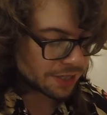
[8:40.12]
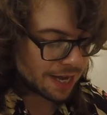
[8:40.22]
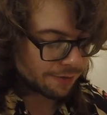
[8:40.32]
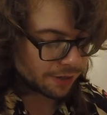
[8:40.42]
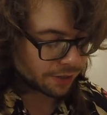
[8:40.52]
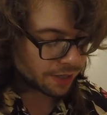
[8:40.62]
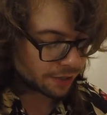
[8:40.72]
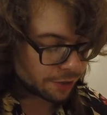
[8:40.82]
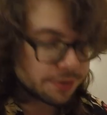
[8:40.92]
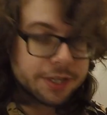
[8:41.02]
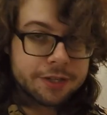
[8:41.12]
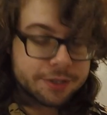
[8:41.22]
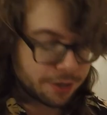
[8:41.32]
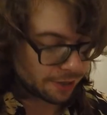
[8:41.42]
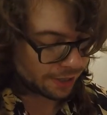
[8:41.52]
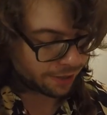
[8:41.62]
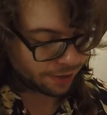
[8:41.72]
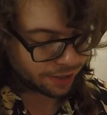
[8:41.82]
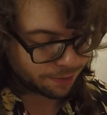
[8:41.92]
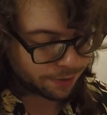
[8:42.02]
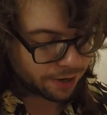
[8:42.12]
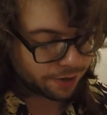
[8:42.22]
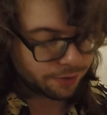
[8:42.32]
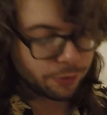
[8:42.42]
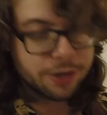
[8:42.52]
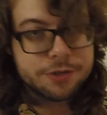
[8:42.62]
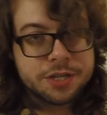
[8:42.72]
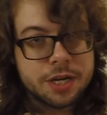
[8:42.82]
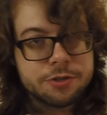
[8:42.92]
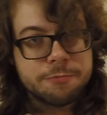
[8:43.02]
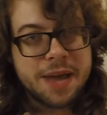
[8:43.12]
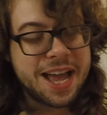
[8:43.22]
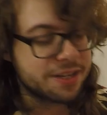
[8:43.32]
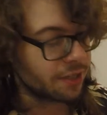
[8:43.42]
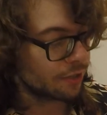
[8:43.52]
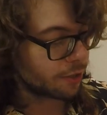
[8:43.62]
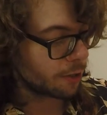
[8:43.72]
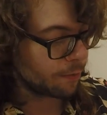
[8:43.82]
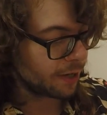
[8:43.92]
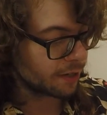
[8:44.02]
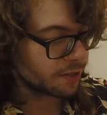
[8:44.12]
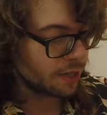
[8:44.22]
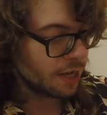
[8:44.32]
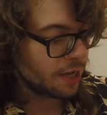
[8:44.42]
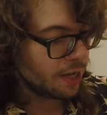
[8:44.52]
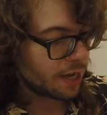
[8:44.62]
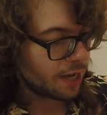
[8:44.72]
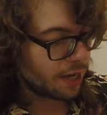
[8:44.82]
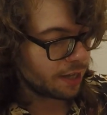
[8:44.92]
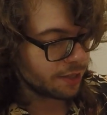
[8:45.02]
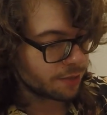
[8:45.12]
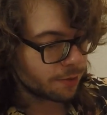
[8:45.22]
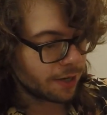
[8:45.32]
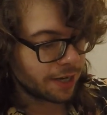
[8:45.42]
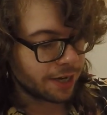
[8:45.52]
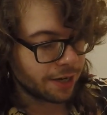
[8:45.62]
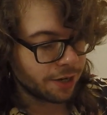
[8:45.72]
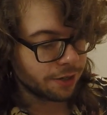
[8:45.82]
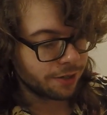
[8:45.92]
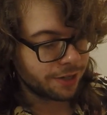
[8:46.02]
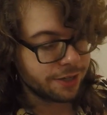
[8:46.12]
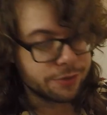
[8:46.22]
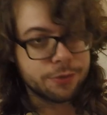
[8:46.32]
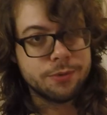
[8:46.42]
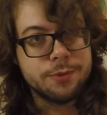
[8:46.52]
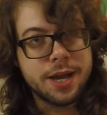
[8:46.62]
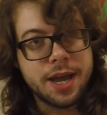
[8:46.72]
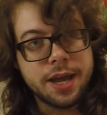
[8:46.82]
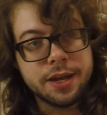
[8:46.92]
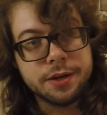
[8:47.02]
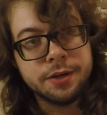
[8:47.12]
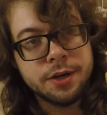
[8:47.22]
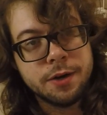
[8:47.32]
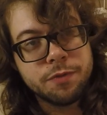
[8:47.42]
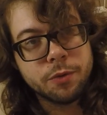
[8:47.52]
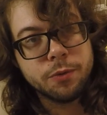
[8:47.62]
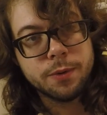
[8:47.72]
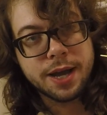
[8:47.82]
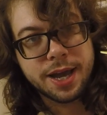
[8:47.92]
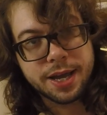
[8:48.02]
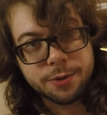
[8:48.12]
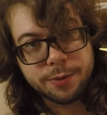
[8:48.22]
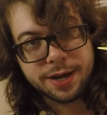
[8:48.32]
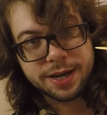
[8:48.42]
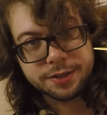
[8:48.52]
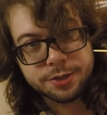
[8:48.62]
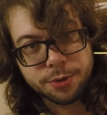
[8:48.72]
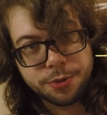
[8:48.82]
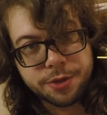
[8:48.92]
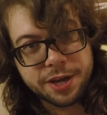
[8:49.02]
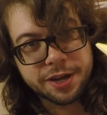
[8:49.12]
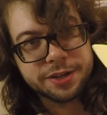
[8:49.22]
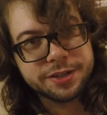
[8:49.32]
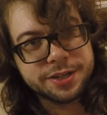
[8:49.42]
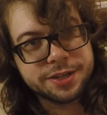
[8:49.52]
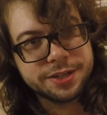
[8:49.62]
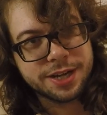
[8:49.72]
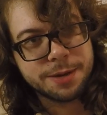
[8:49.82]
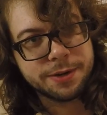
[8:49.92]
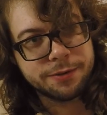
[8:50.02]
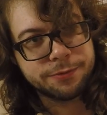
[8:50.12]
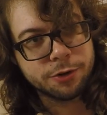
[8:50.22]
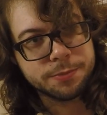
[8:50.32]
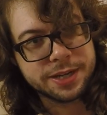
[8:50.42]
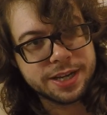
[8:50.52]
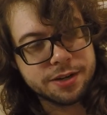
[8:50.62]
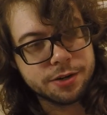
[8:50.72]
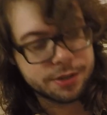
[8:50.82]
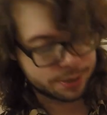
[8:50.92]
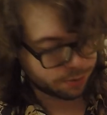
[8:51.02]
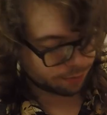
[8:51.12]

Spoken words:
have an acoustic guitar here, and I bought one of those 100 packs of guitar picks. This one right here is way, way, way too thick. I mean, for a beginner, this would